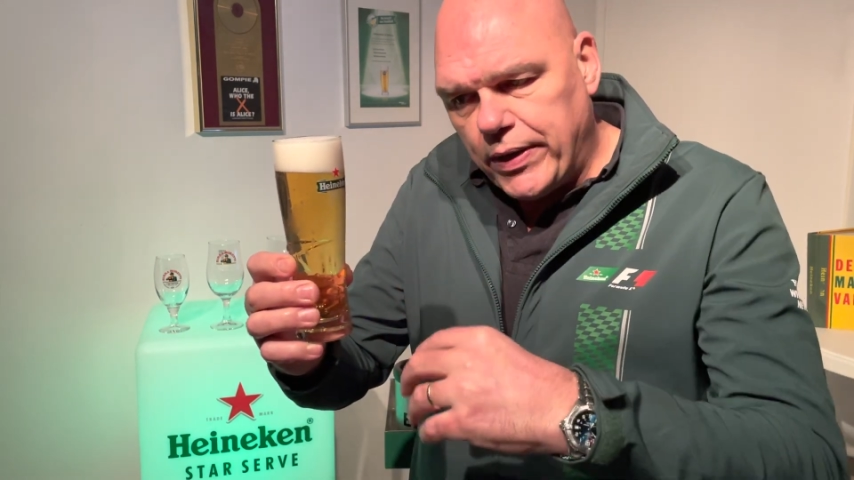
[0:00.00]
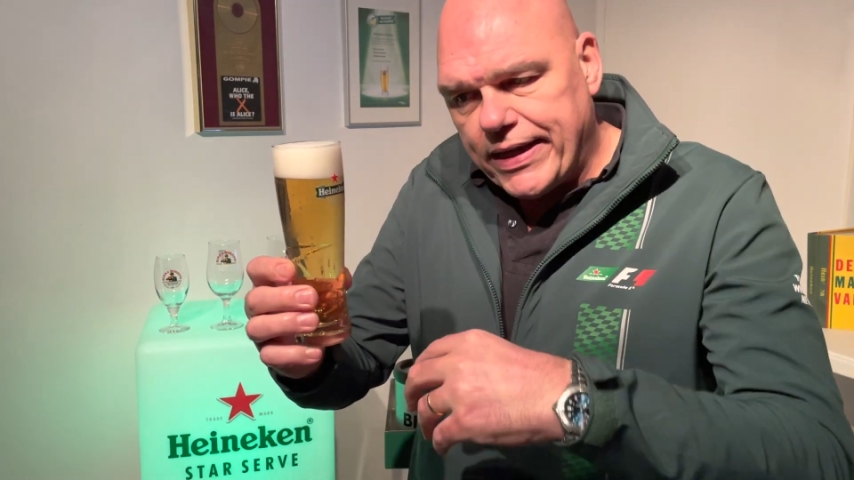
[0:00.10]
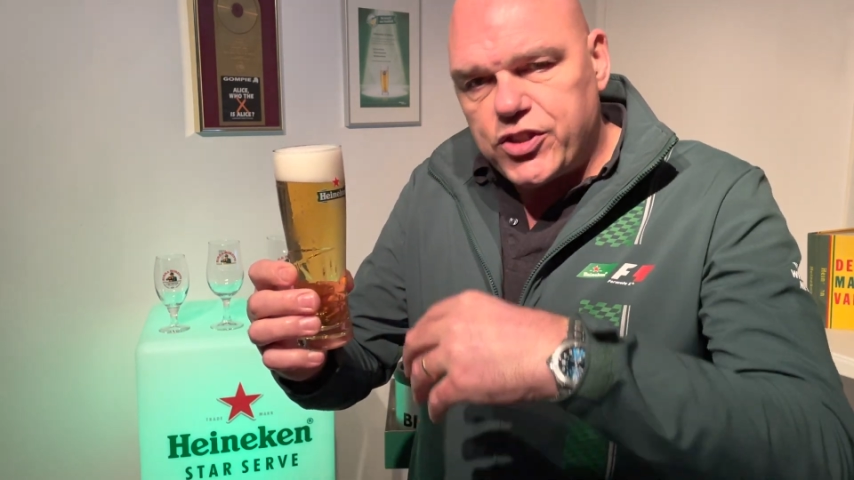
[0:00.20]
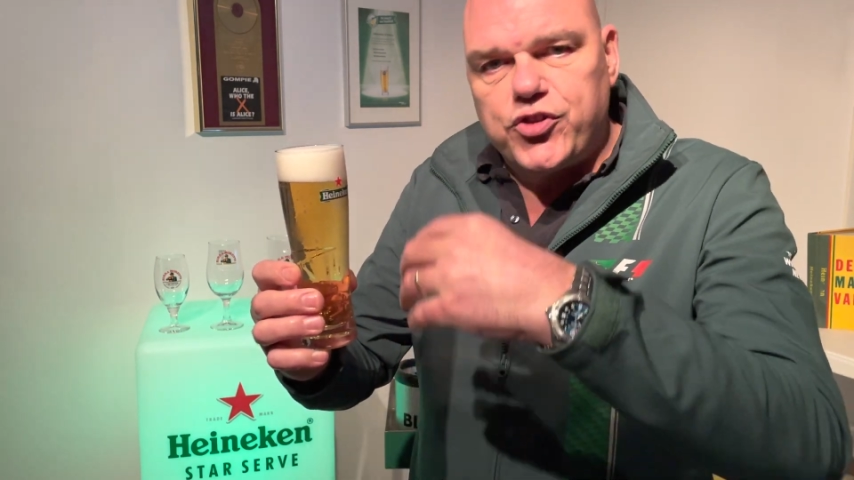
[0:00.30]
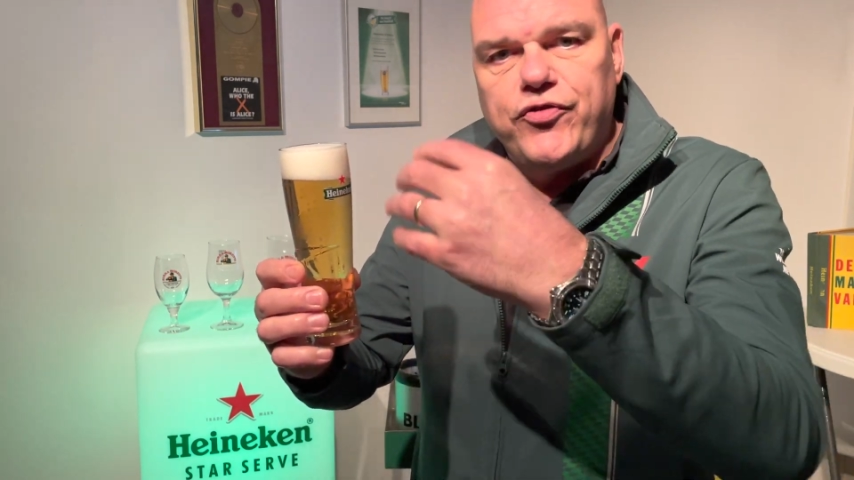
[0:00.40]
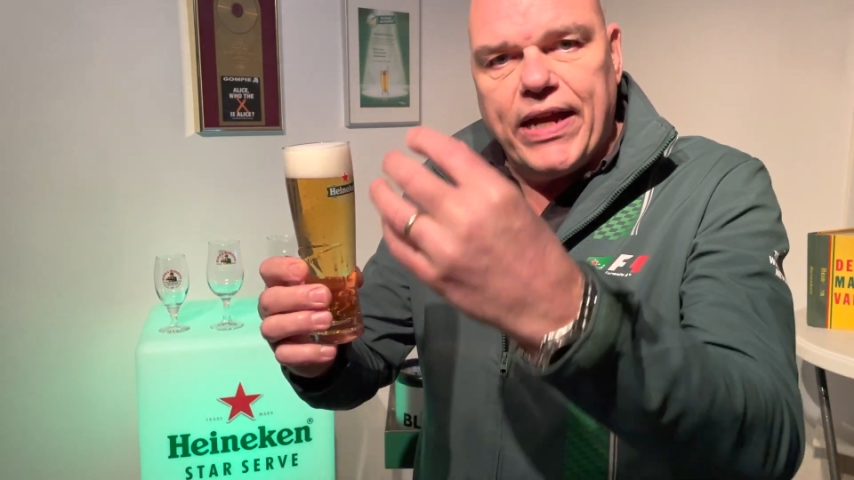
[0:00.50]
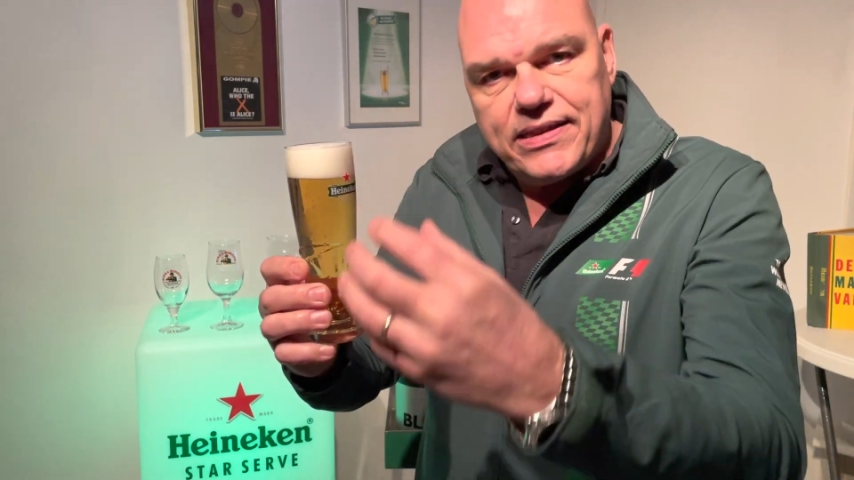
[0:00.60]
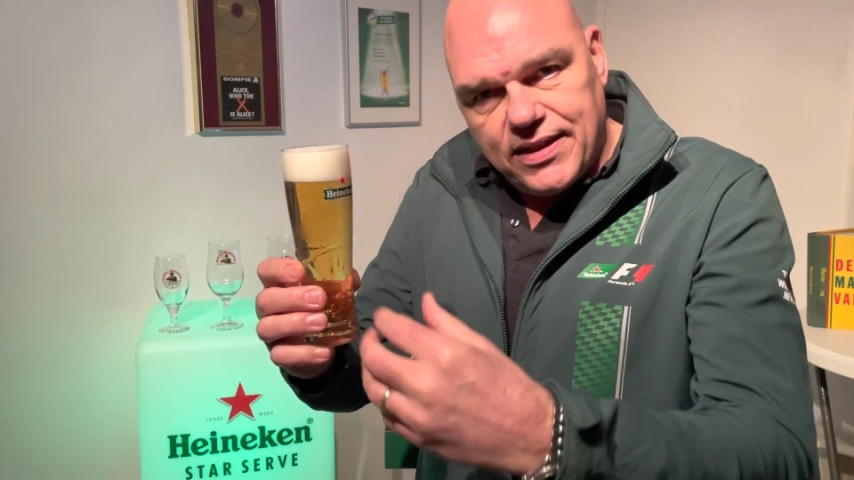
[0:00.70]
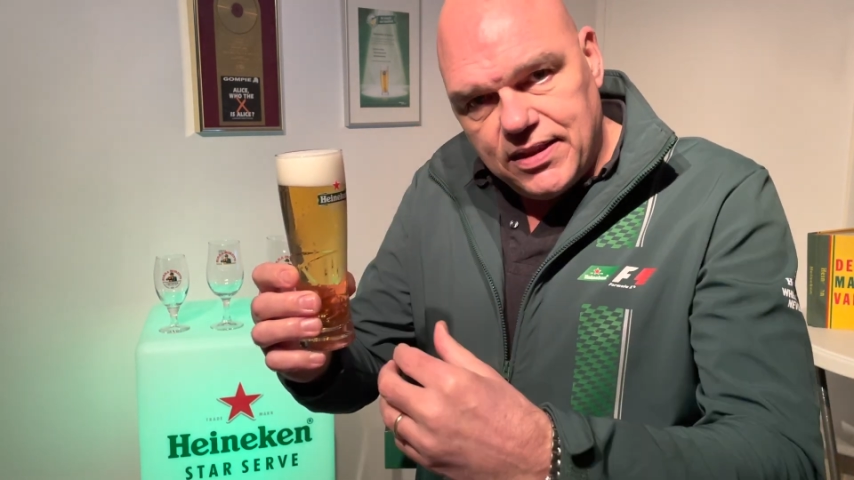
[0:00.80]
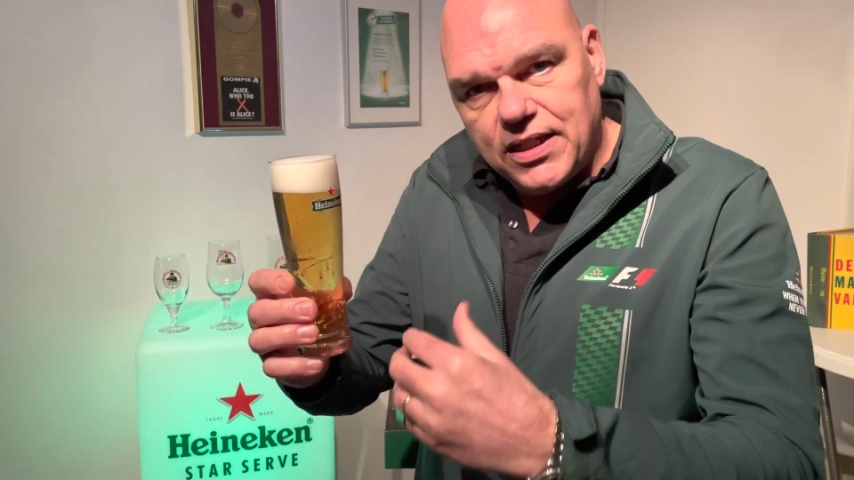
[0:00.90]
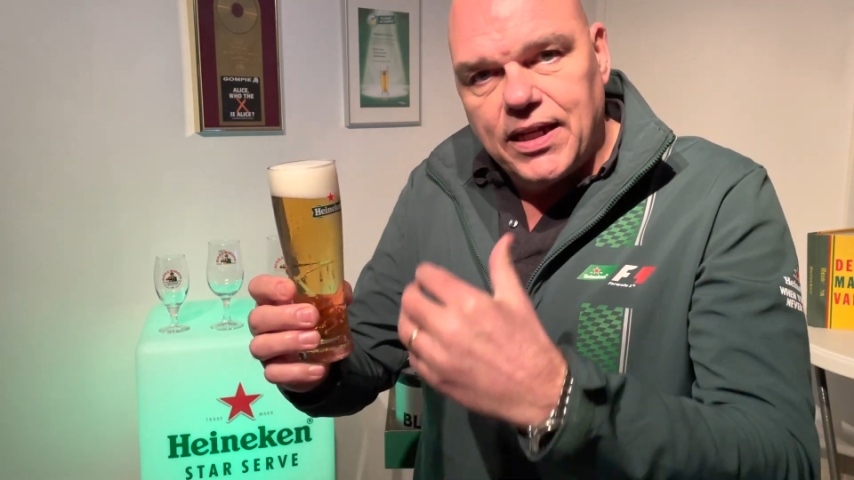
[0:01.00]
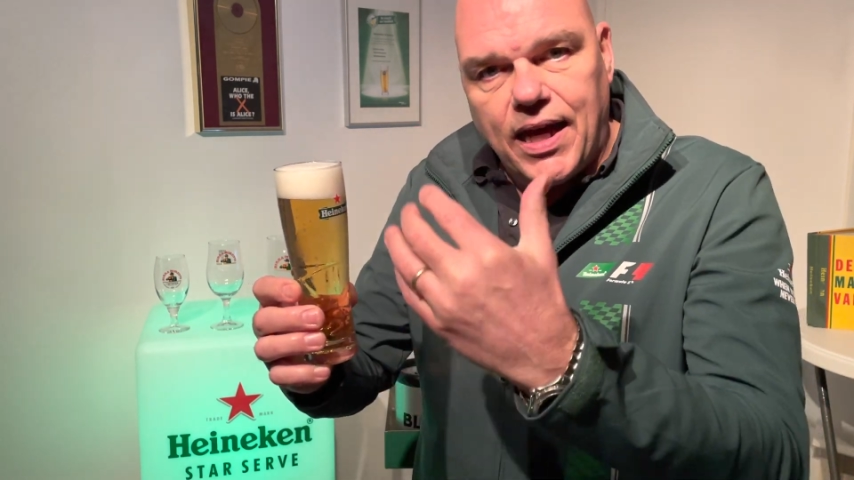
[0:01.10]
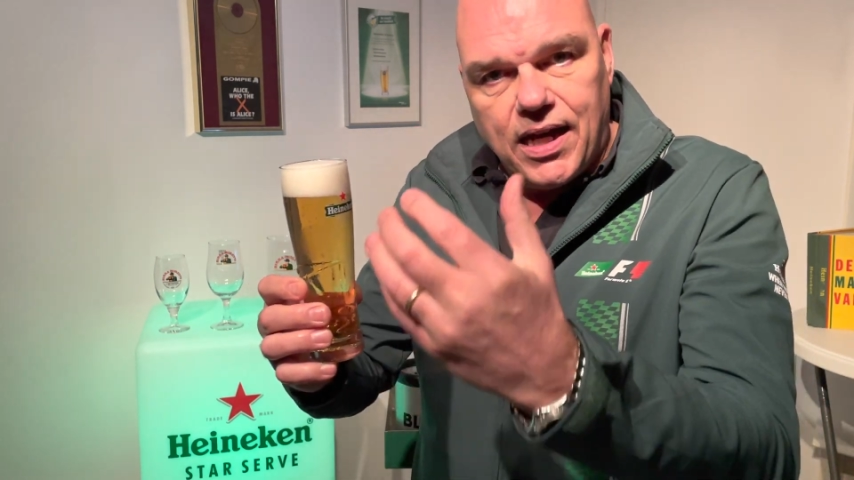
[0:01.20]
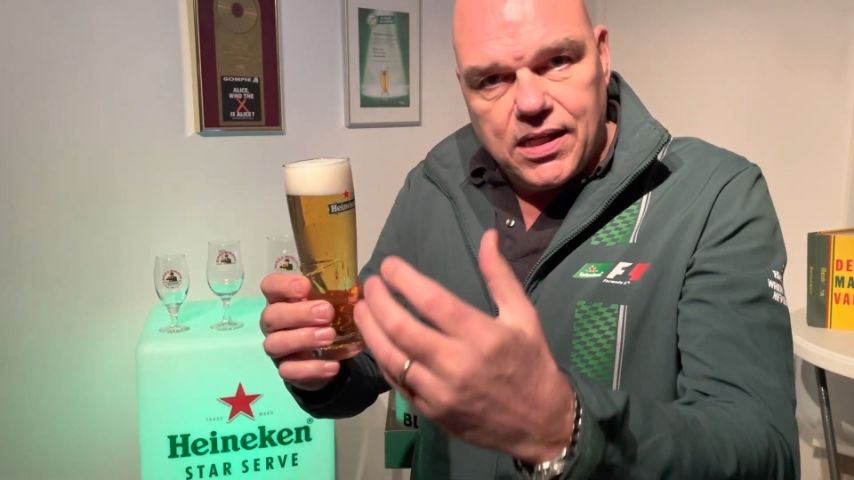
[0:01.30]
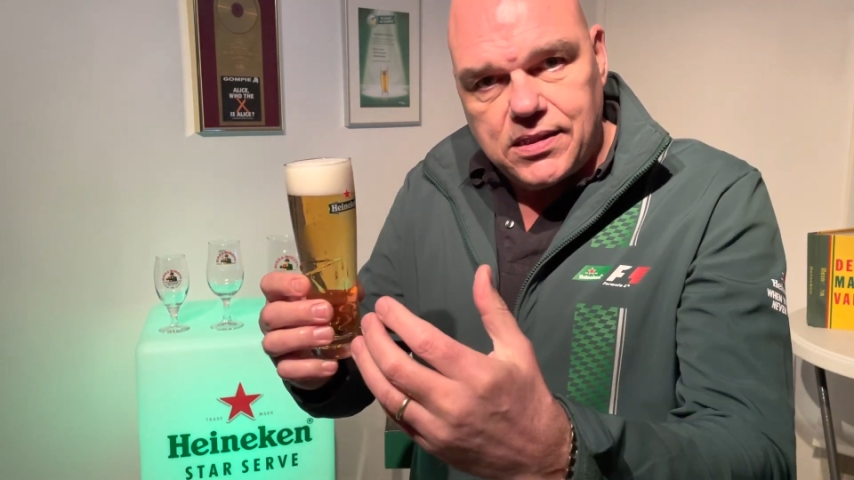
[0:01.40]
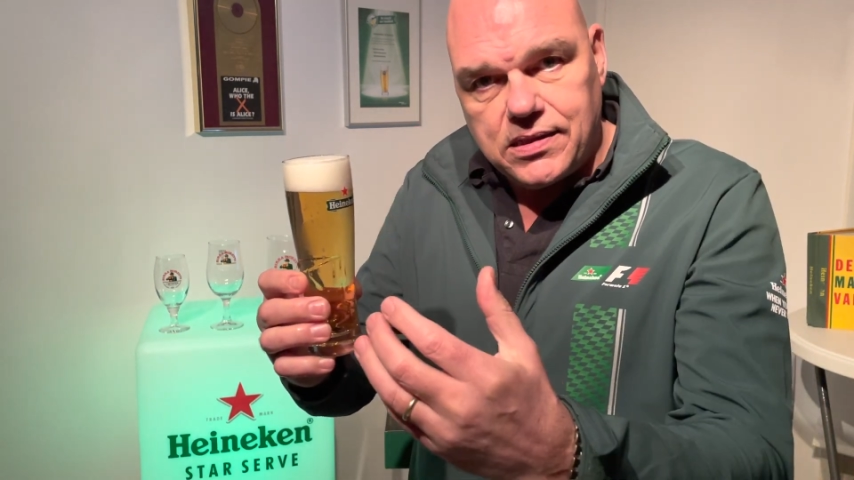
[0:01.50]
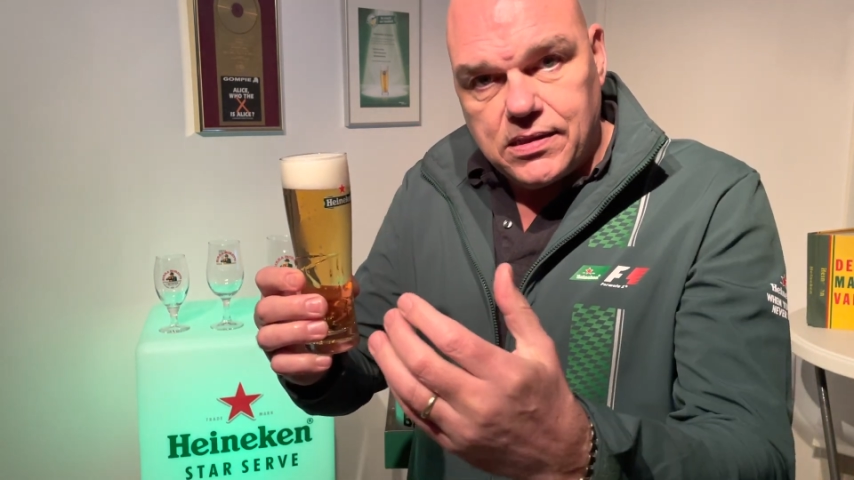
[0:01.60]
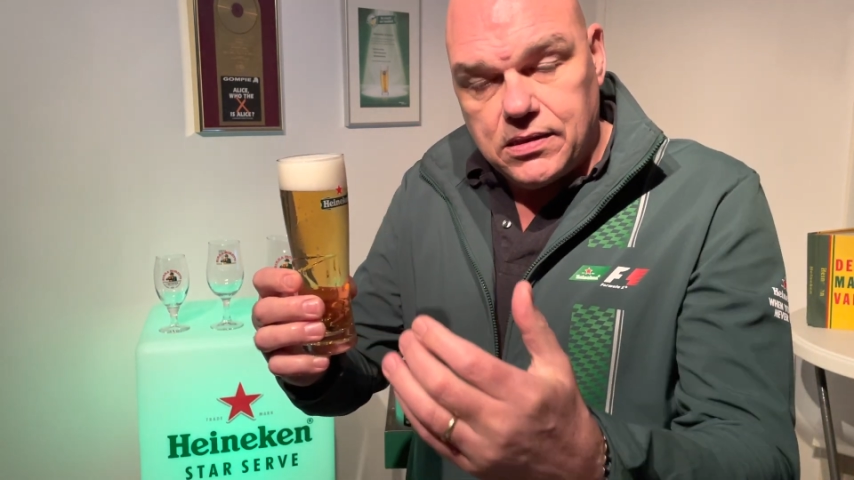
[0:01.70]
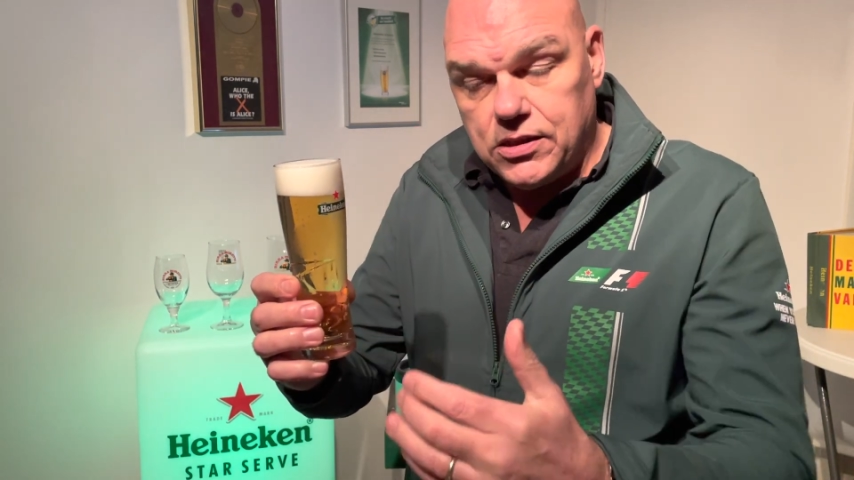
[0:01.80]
extract in the glass.